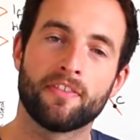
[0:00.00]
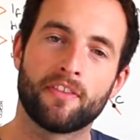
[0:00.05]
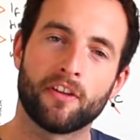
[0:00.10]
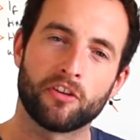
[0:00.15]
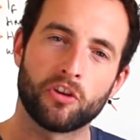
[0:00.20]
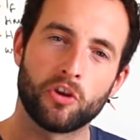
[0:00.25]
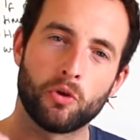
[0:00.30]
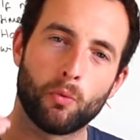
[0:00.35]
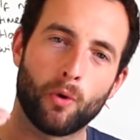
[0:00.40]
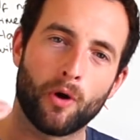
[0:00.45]

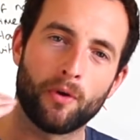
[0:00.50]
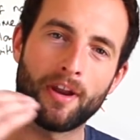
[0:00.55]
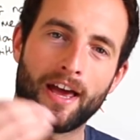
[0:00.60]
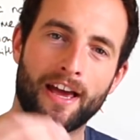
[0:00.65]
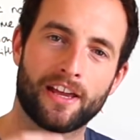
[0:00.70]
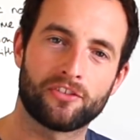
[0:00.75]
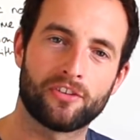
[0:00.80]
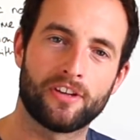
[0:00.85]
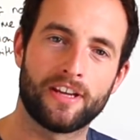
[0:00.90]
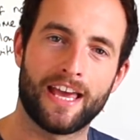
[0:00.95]
then you won't
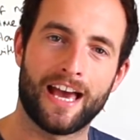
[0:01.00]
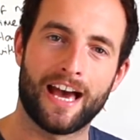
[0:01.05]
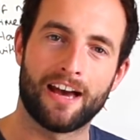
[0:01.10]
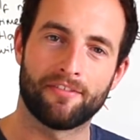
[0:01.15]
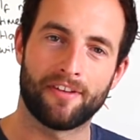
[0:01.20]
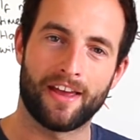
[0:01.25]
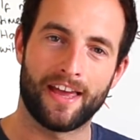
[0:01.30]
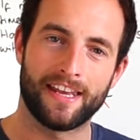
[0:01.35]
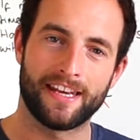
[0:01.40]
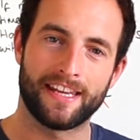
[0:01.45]
actually
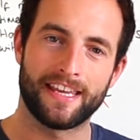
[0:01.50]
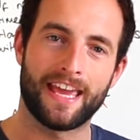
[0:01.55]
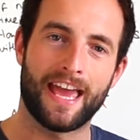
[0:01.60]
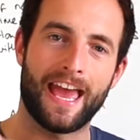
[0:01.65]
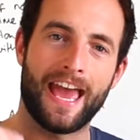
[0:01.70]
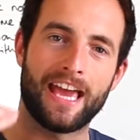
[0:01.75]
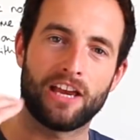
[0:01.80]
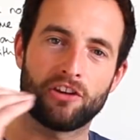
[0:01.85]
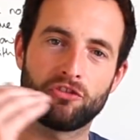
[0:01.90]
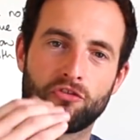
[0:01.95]
have any
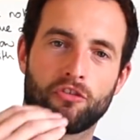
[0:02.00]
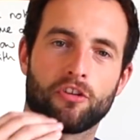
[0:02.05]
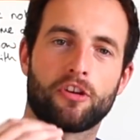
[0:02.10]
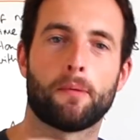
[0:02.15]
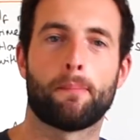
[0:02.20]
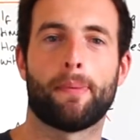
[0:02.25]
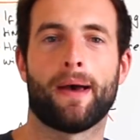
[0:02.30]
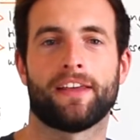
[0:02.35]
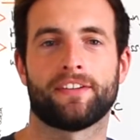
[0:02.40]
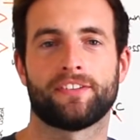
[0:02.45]
extra
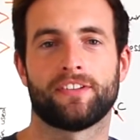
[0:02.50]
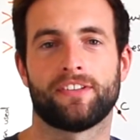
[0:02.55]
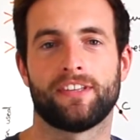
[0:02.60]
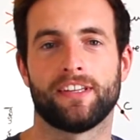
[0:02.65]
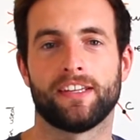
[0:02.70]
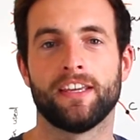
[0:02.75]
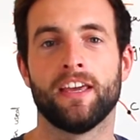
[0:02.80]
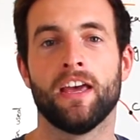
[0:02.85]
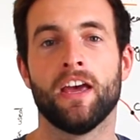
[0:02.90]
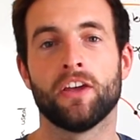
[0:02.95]

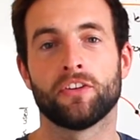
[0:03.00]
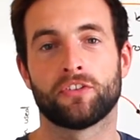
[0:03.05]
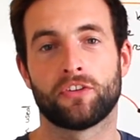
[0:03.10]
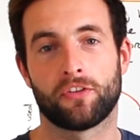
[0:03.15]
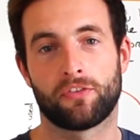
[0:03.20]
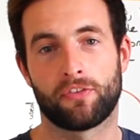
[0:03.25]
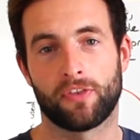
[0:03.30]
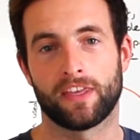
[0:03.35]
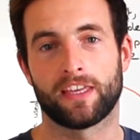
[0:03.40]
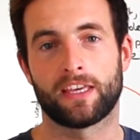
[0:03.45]
capacity to
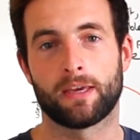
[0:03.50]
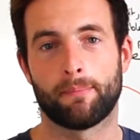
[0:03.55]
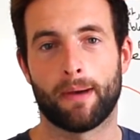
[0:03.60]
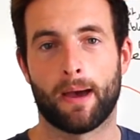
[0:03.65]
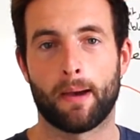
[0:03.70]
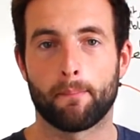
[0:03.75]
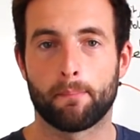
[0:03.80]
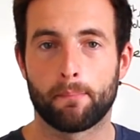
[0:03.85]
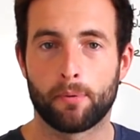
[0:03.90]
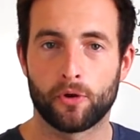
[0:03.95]
think
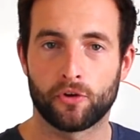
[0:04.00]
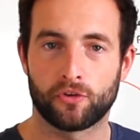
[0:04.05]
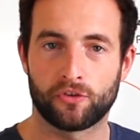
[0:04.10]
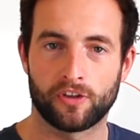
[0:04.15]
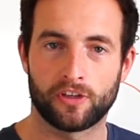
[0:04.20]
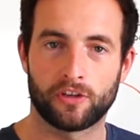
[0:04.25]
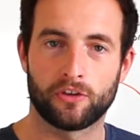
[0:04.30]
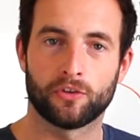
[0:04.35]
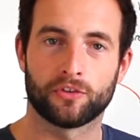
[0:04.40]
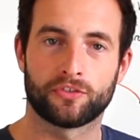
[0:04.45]
about
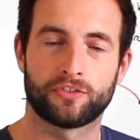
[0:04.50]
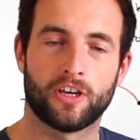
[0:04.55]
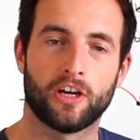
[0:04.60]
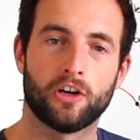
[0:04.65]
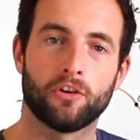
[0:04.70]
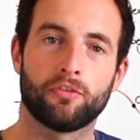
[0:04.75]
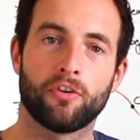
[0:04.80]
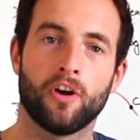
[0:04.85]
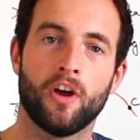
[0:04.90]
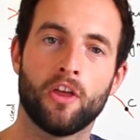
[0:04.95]
pushing
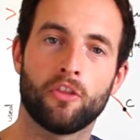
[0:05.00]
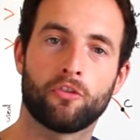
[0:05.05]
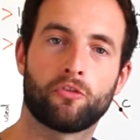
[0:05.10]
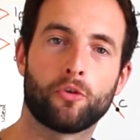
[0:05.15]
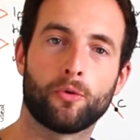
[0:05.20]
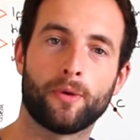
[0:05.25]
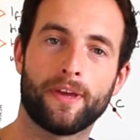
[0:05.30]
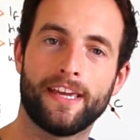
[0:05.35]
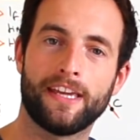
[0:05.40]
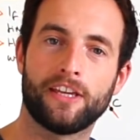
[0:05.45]
yourself
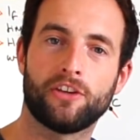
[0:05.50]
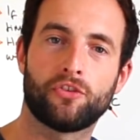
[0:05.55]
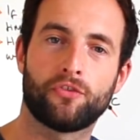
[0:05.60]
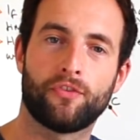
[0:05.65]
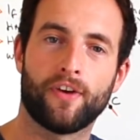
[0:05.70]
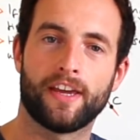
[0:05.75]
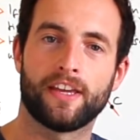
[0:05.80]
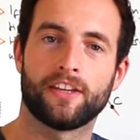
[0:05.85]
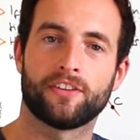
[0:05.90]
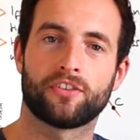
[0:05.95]
through each
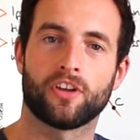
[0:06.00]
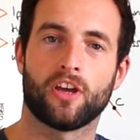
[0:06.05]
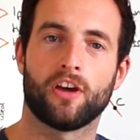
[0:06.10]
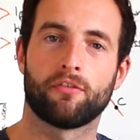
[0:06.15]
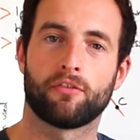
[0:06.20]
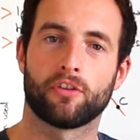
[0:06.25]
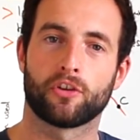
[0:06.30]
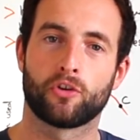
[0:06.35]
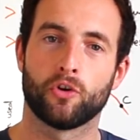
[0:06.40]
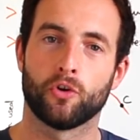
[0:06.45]
phase
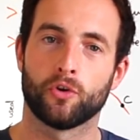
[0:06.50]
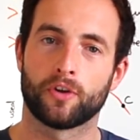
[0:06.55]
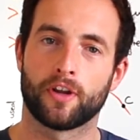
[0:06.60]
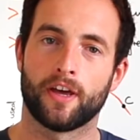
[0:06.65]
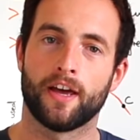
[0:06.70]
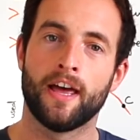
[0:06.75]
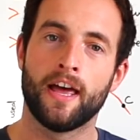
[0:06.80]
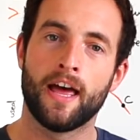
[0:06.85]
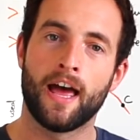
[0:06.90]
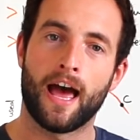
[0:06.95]
of the
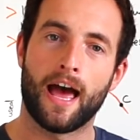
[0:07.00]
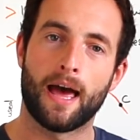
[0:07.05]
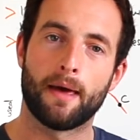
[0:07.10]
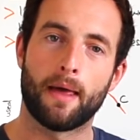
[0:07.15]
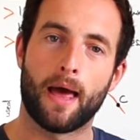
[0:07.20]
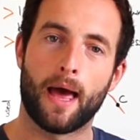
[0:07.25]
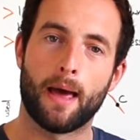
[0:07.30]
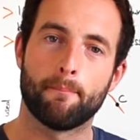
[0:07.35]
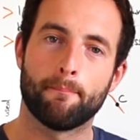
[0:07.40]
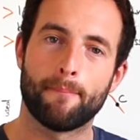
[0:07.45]
corner
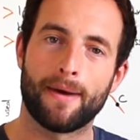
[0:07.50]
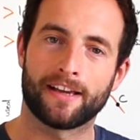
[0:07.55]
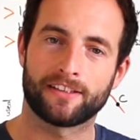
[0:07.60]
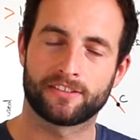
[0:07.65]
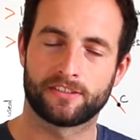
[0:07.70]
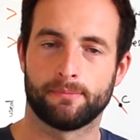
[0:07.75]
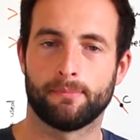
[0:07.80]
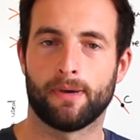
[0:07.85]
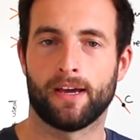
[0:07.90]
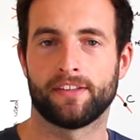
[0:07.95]
and
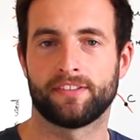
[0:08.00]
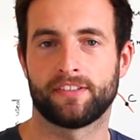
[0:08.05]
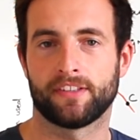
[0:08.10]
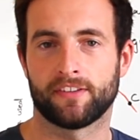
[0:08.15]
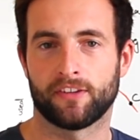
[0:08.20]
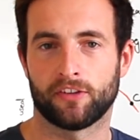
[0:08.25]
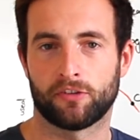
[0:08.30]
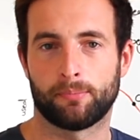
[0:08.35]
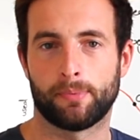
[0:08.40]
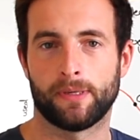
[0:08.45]

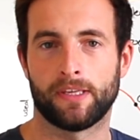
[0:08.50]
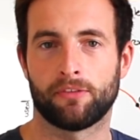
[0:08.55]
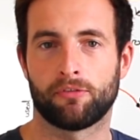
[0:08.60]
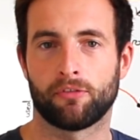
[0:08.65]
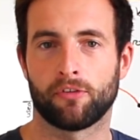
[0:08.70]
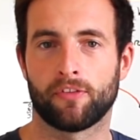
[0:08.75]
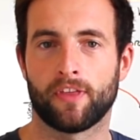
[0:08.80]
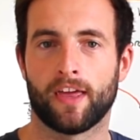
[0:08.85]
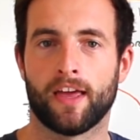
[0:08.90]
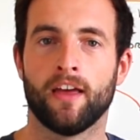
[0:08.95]
maximizing the speed
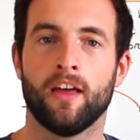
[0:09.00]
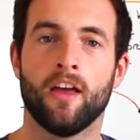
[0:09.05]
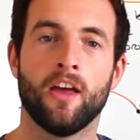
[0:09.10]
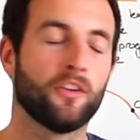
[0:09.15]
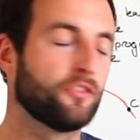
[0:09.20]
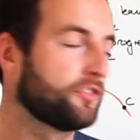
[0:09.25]
through there.